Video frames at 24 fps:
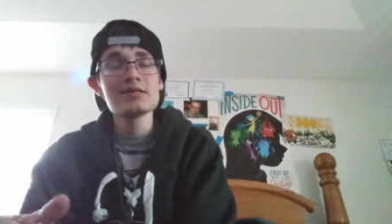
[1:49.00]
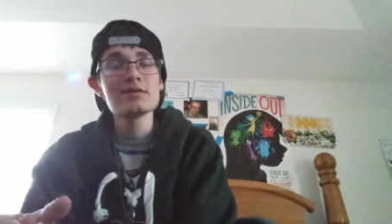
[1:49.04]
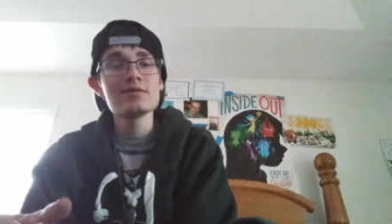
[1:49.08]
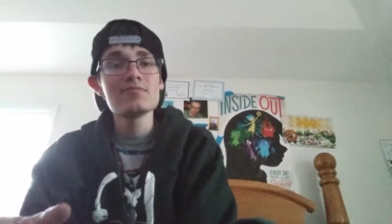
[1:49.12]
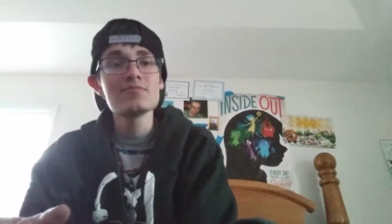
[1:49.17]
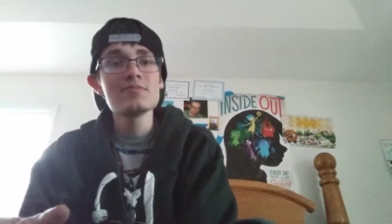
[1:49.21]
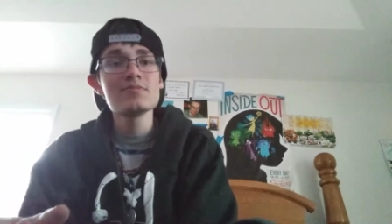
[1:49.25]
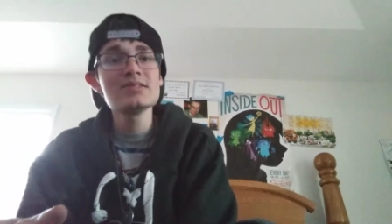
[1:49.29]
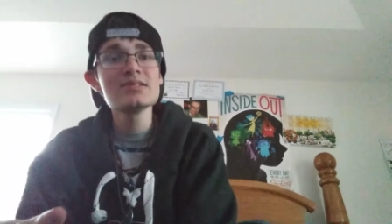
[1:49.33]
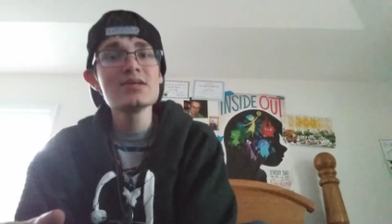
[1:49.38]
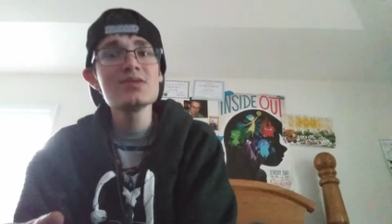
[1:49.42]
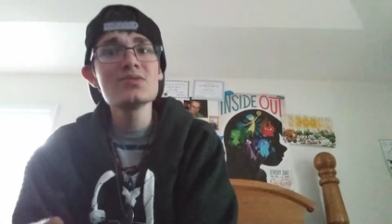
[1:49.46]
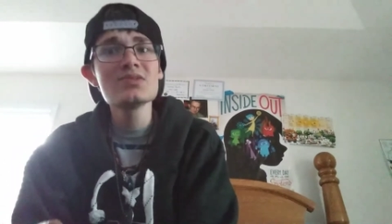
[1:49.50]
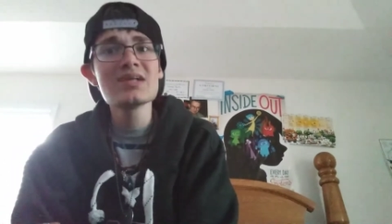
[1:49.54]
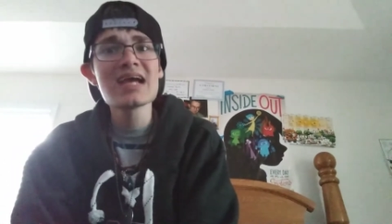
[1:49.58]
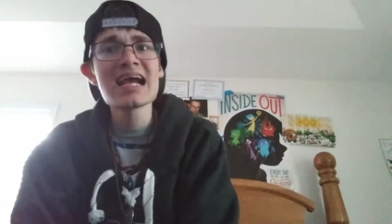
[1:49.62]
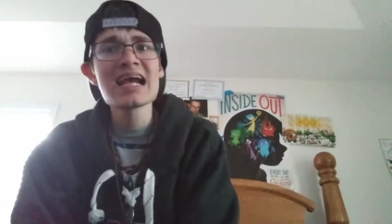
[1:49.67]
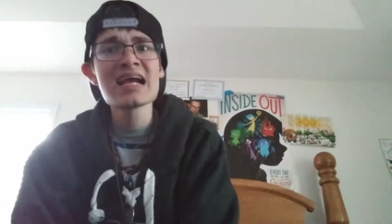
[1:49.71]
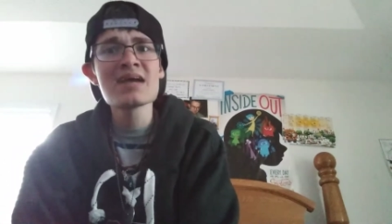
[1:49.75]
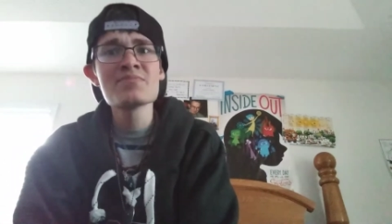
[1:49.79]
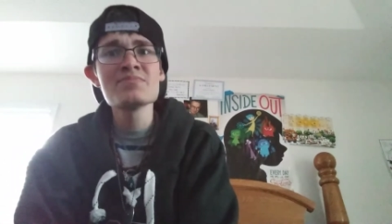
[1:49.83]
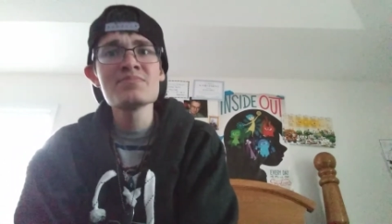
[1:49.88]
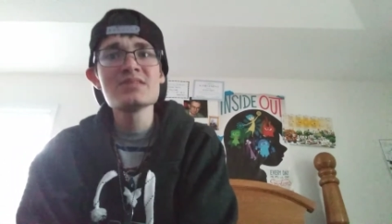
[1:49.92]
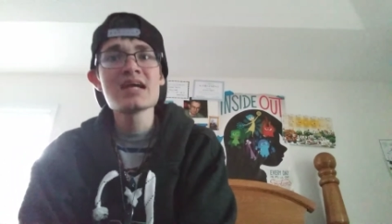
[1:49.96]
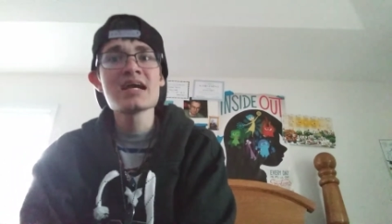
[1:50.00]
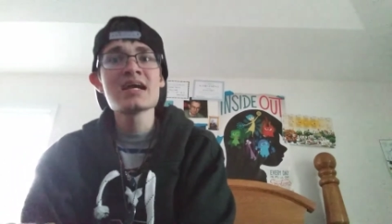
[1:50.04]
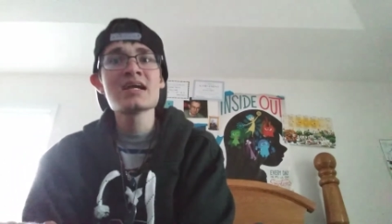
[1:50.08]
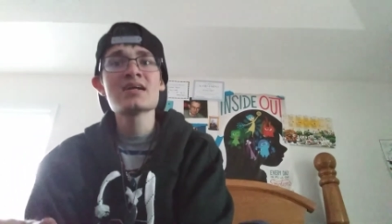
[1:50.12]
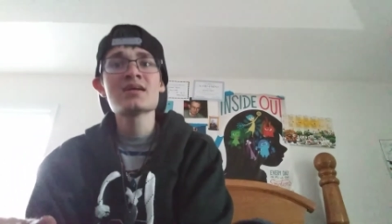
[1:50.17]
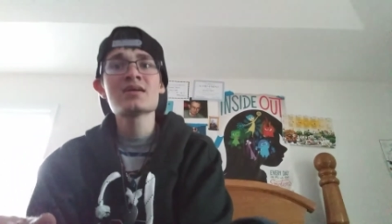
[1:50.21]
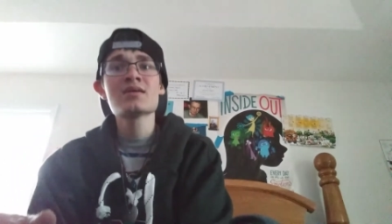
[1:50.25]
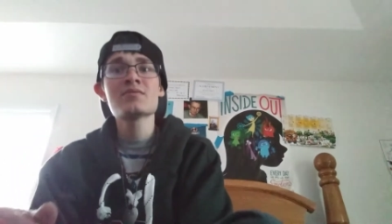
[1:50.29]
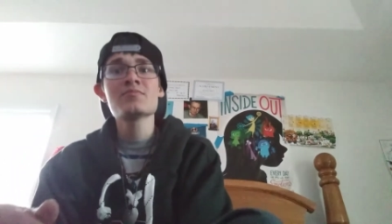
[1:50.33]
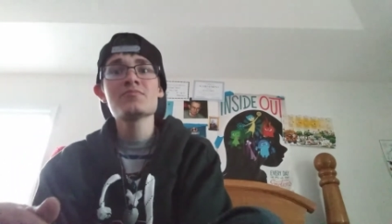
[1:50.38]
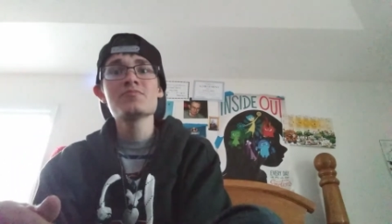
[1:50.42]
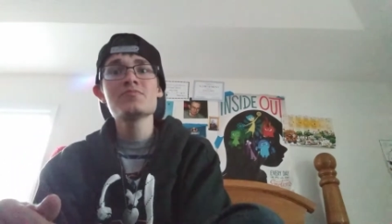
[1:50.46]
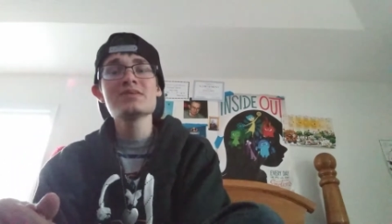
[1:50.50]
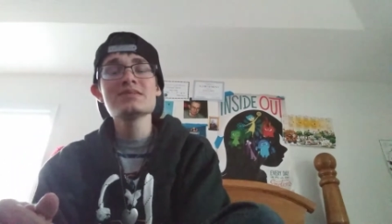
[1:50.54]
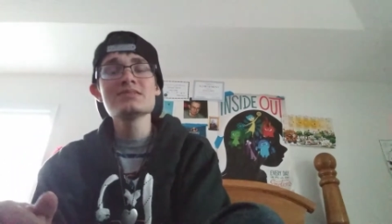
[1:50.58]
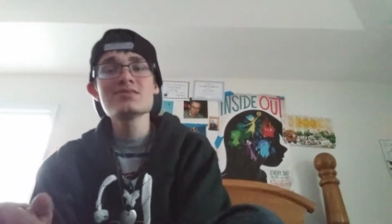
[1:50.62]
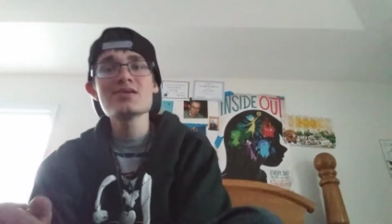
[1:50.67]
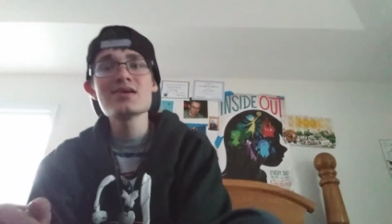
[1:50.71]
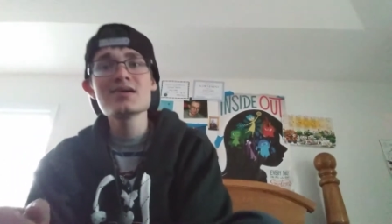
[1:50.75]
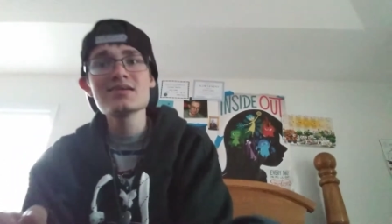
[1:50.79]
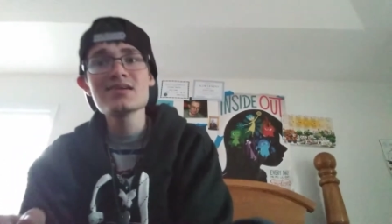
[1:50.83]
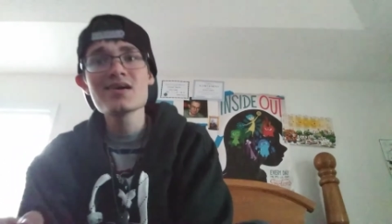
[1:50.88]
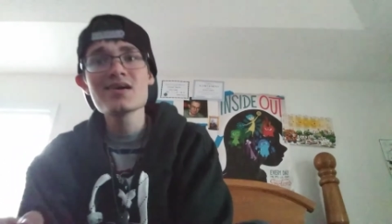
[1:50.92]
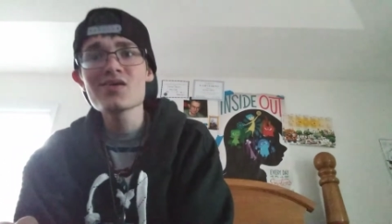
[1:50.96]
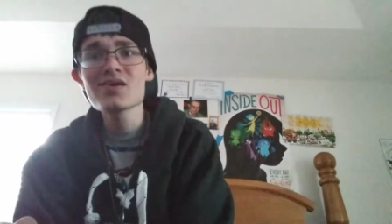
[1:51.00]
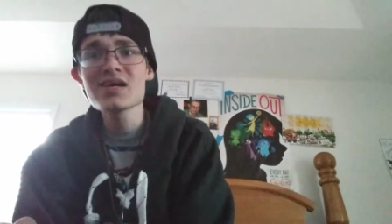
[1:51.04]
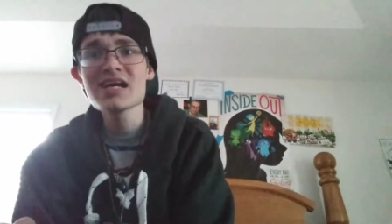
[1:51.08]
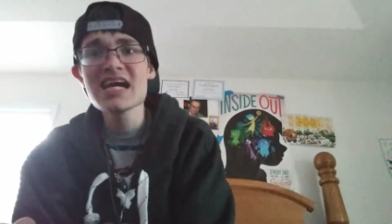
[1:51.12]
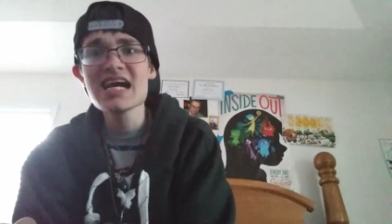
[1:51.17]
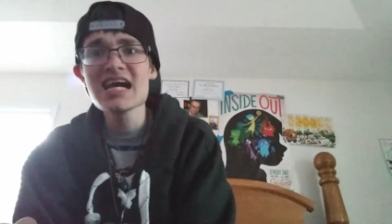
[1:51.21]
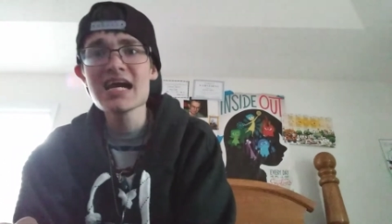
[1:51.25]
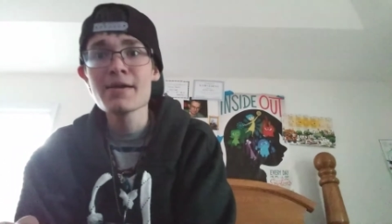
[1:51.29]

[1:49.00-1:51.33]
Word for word: we saw lambs, and, uh, we saw a donkey.